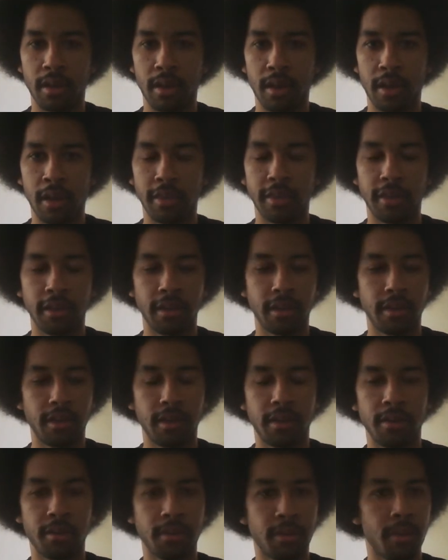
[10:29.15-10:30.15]
I think
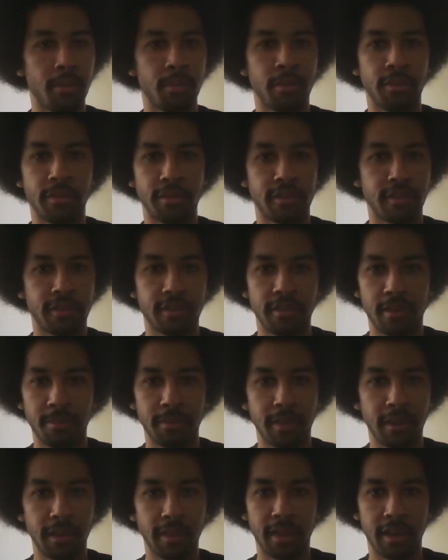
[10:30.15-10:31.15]
that was just
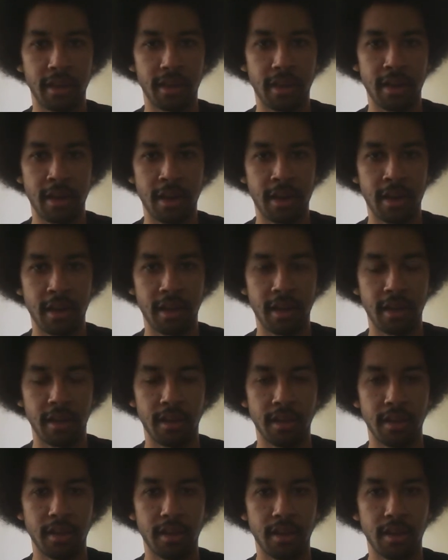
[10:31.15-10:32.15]
something that I
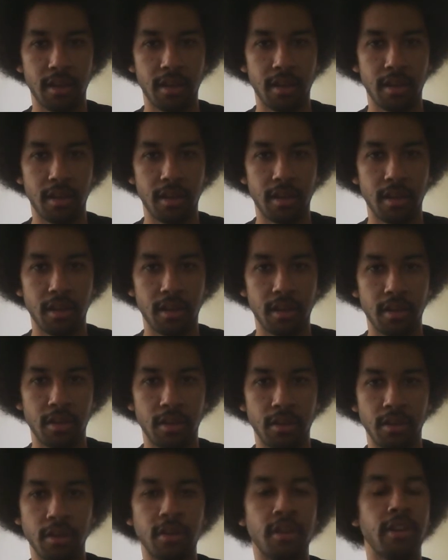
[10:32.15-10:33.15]

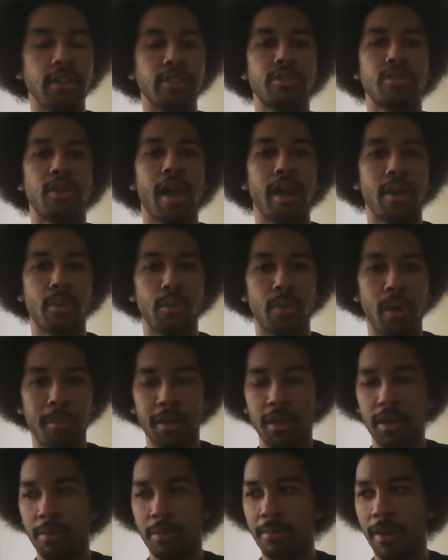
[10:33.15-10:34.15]
didn't try to
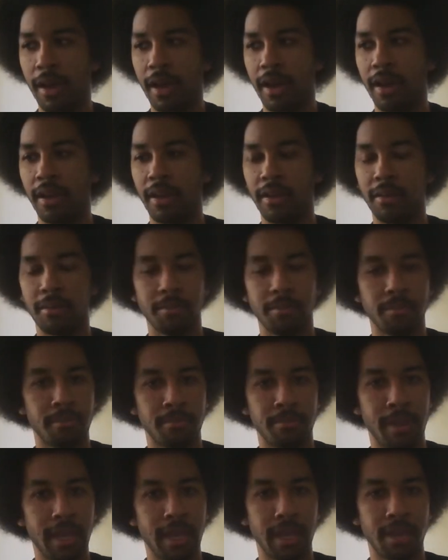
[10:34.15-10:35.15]
remedy by
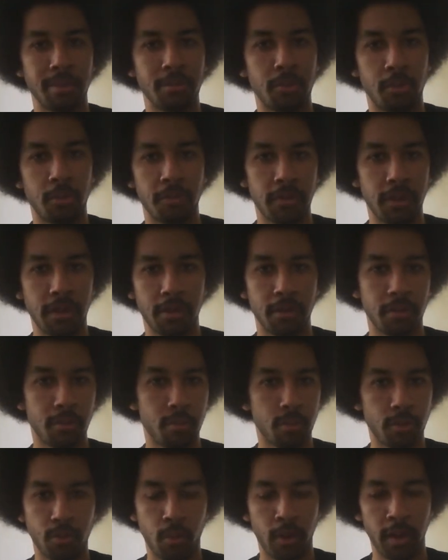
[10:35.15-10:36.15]
making more videos
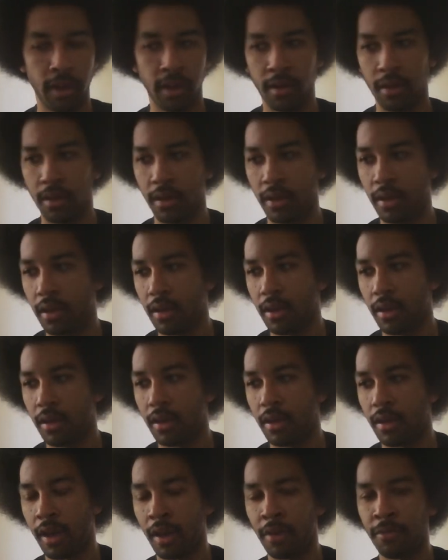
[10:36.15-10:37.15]
between.
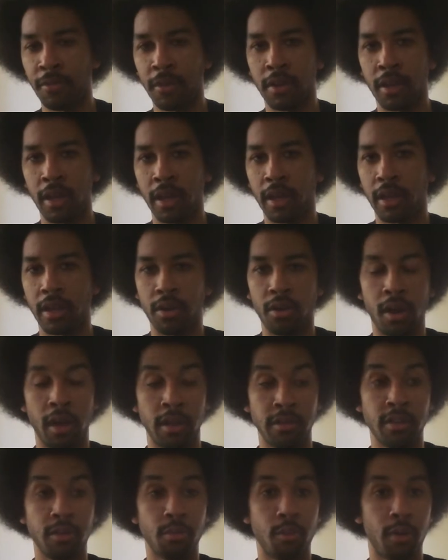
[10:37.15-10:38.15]
I felt like
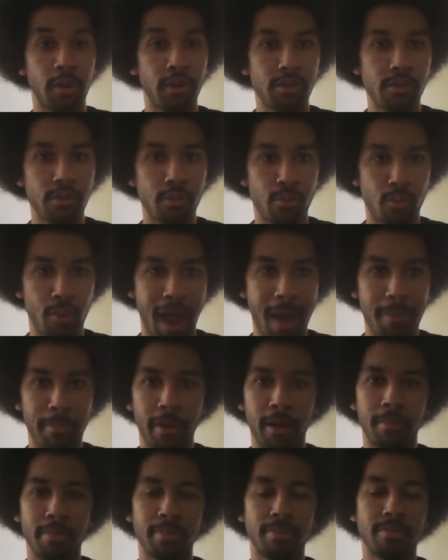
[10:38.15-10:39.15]
I didn't want to do the wrap
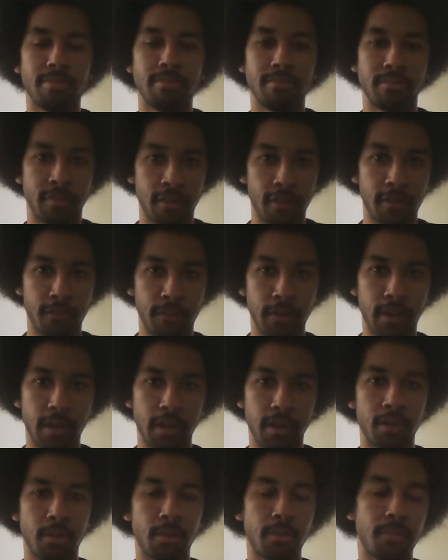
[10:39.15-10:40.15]
up this
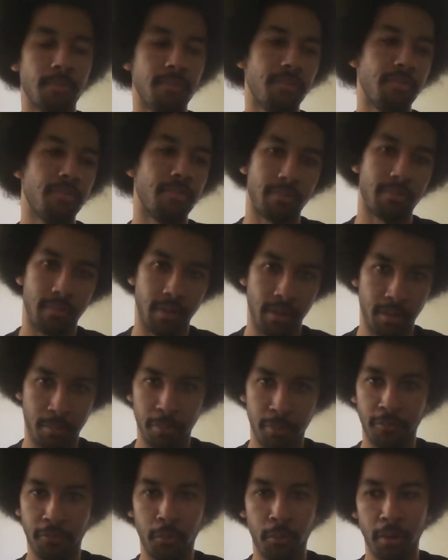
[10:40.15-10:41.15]
video
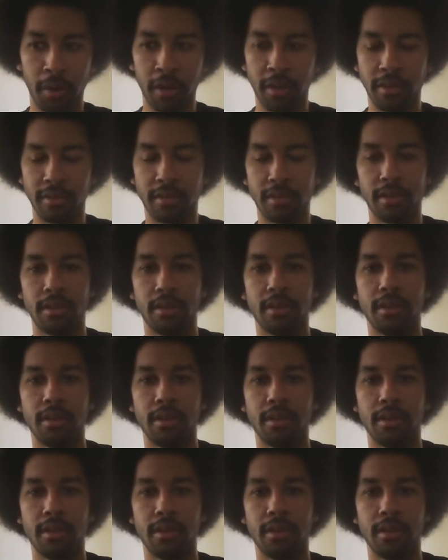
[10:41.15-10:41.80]
before it,